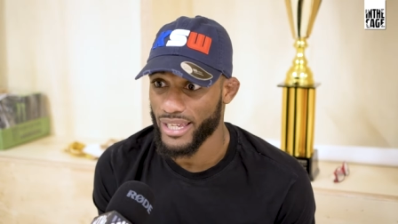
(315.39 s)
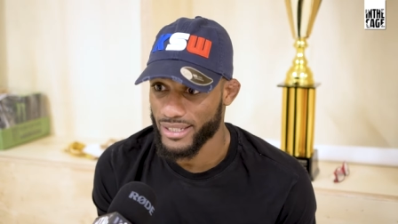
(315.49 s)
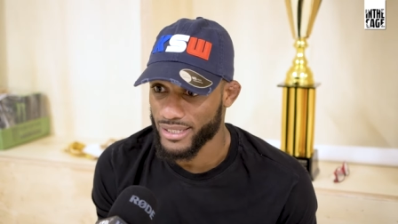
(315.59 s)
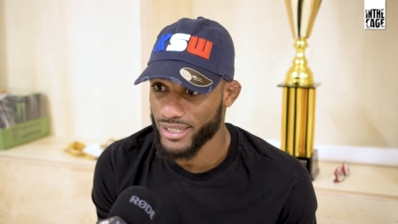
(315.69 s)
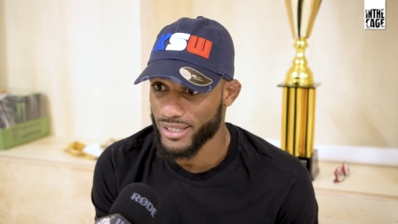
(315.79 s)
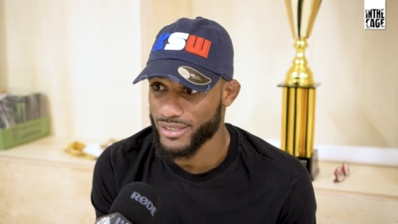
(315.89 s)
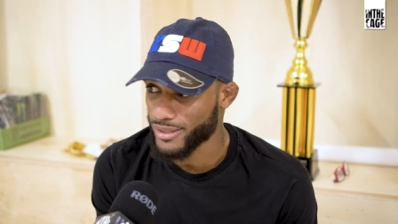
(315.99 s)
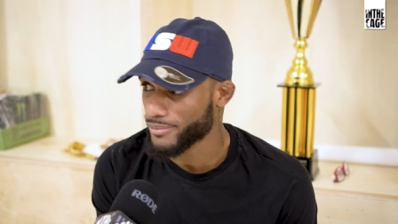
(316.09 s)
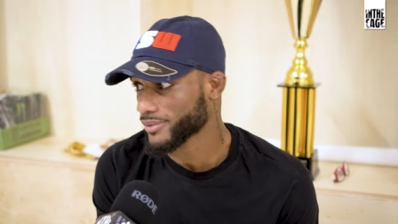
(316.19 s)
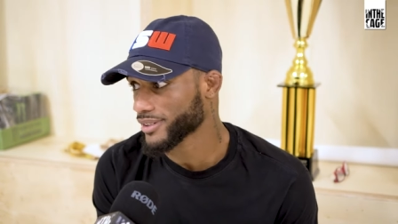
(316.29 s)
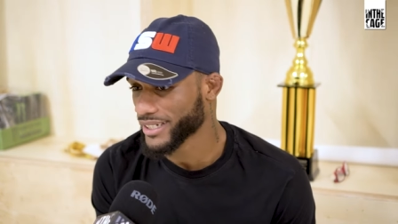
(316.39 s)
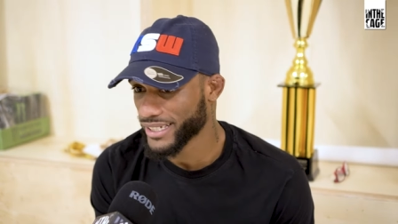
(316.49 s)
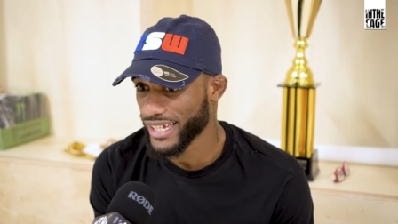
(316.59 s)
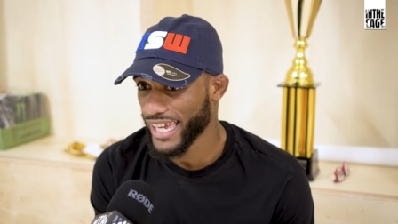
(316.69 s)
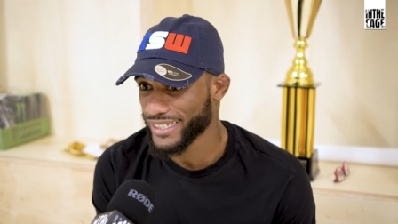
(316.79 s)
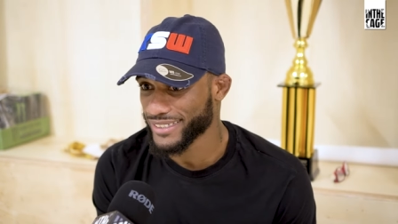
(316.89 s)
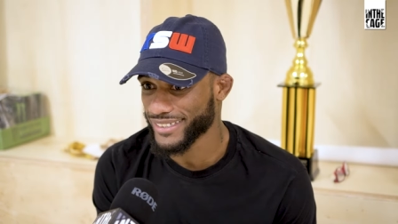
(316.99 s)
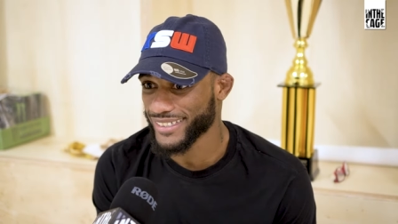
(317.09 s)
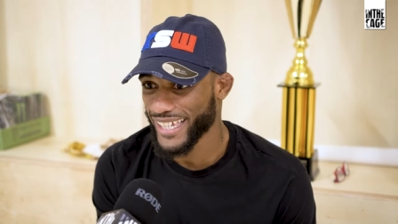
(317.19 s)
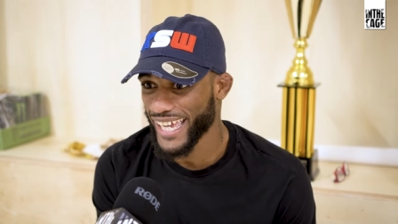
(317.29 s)
and kick some uh,
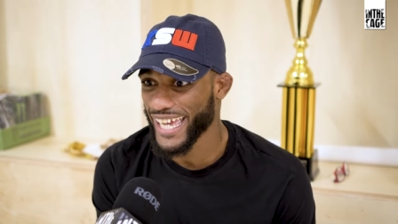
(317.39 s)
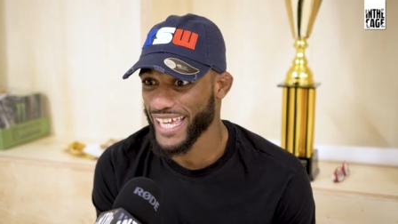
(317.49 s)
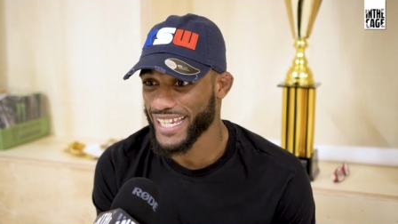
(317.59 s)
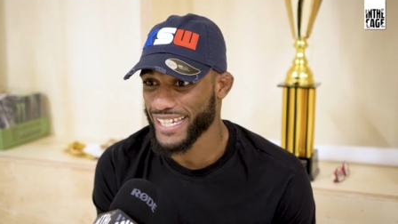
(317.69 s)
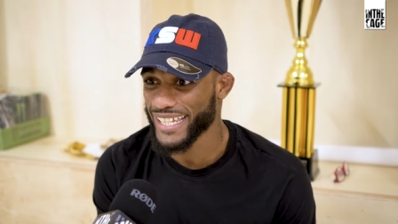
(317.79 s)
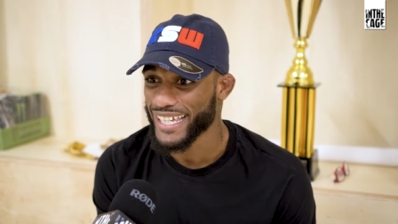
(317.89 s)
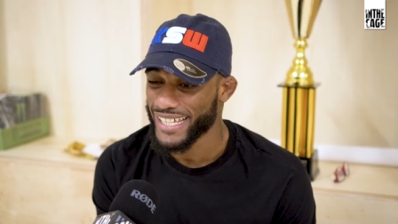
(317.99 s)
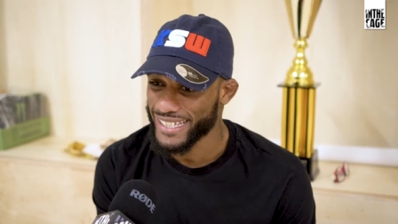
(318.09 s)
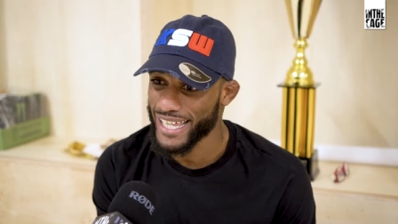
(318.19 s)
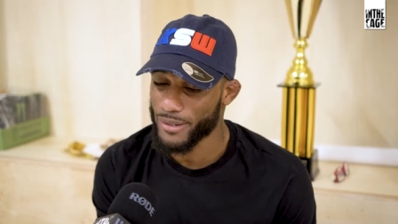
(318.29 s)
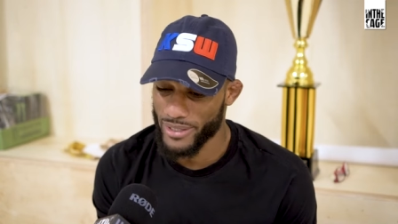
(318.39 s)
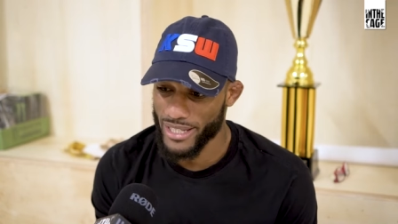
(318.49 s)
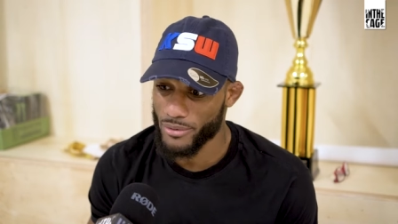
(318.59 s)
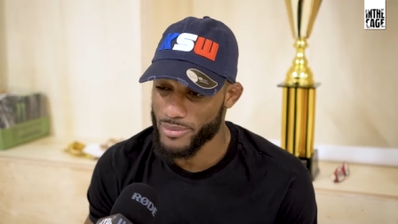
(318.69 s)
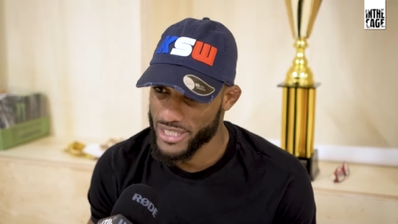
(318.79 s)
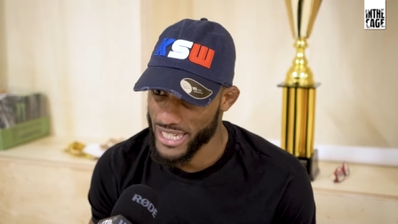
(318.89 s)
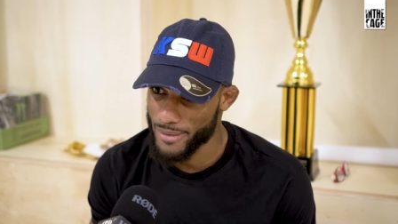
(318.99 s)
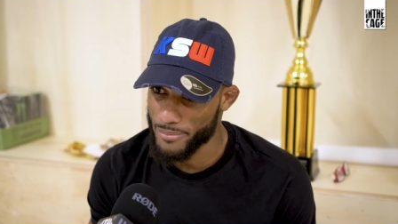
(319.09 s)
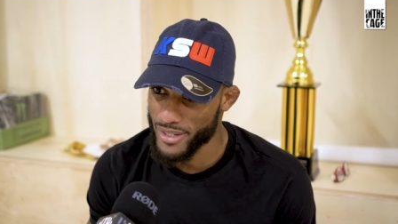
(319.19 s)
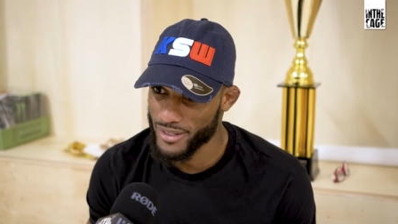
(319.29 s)
asses, and then when I will be
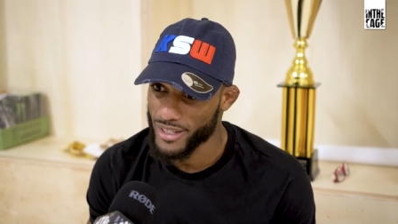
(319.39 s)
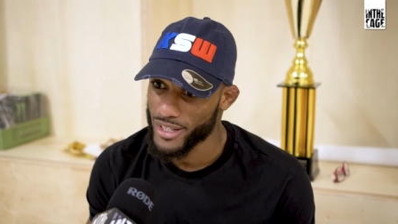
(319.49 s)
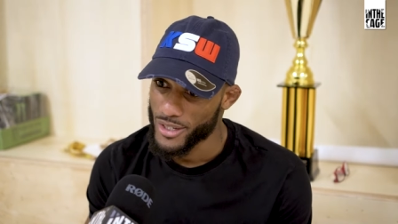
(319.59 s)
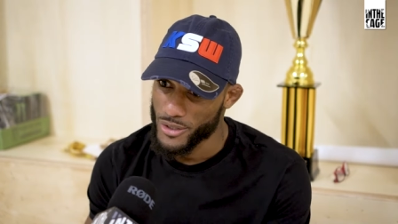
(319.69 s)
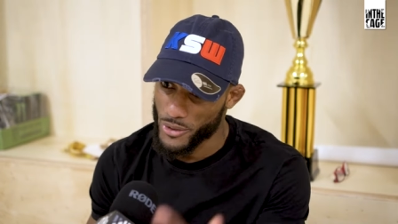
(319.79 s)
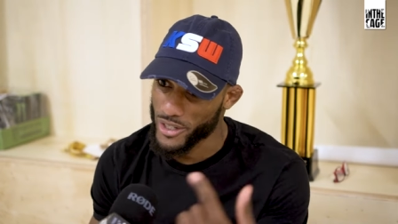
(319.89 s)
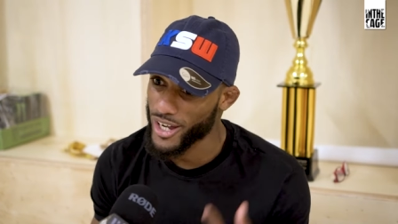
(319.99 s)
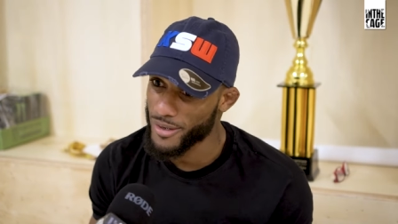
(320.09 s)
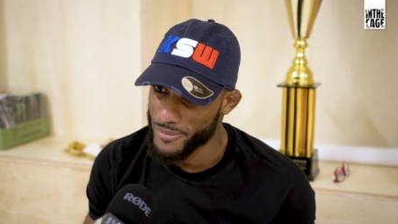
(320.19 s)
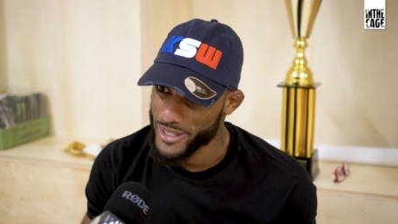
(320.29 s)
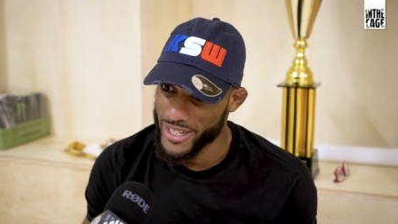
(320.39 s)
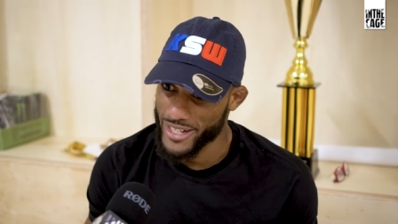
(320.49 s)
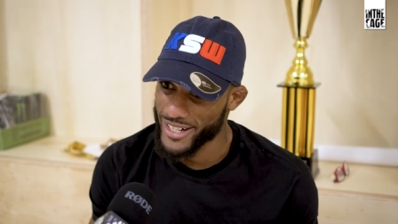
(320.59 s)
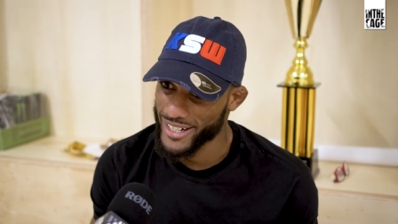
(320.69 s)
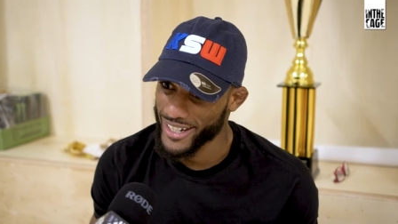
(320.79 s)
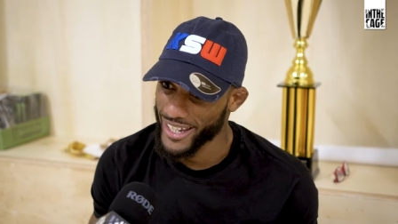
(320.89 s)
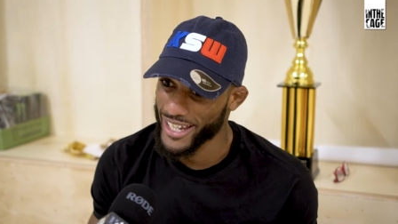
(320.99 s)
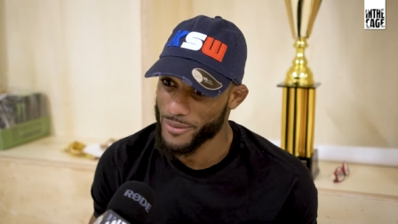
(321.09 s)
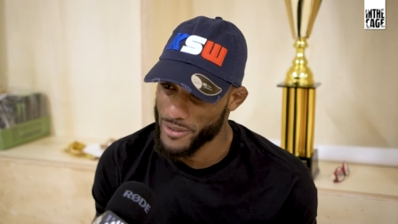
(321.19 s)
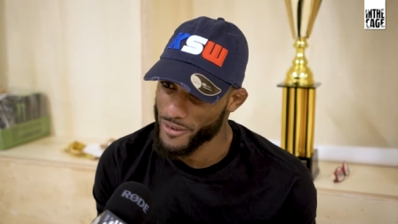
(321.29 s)
champion, you come here
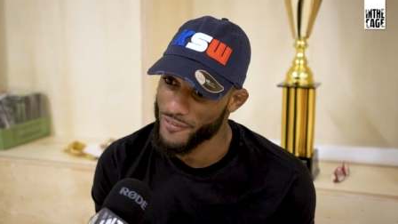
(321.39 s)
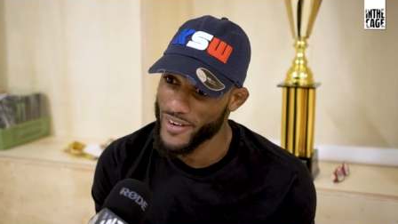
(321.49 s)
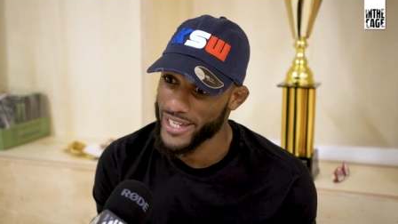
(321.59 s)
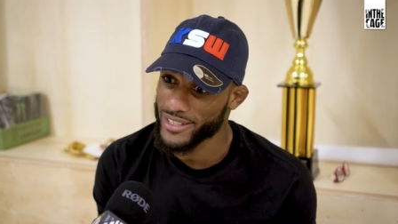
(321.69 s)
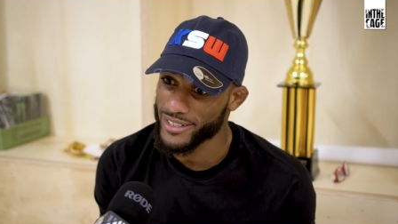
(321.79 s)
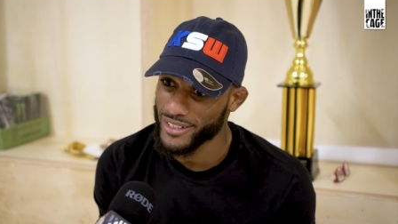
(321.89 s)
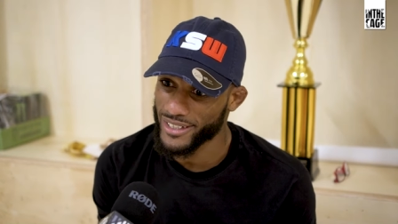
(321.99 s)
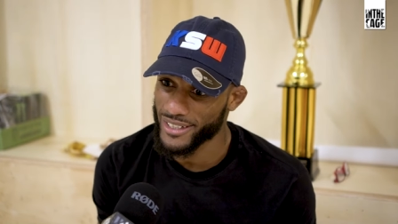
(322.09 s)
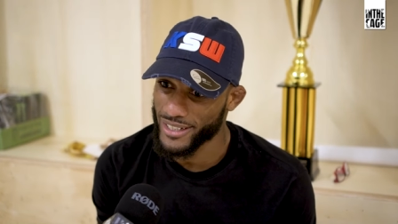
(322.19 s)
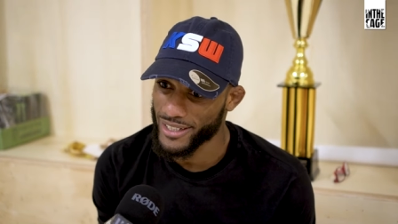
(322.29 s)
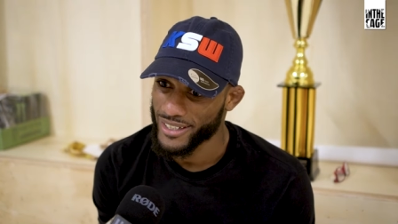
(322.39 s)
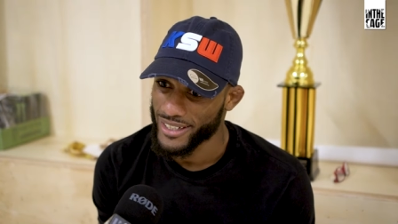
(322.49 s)
and we will fight, uh,